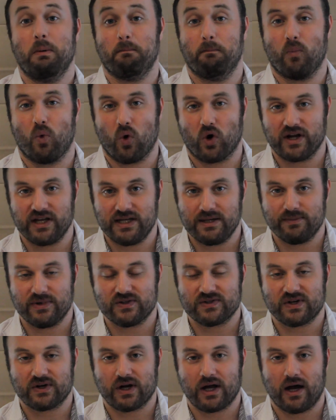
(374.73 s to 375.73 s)
more
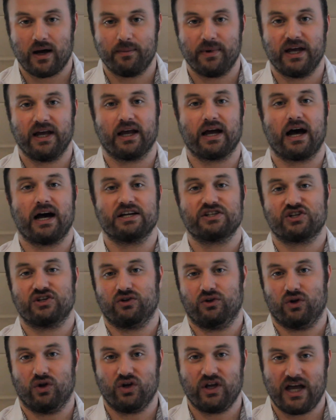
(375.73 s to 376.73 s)
emails are coming, I
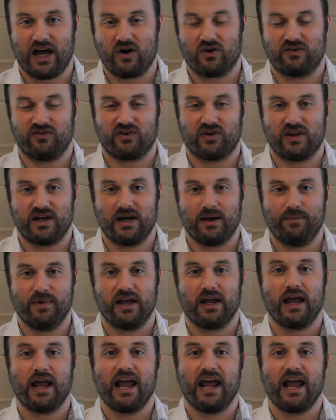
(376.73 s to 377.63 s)
should look out for them.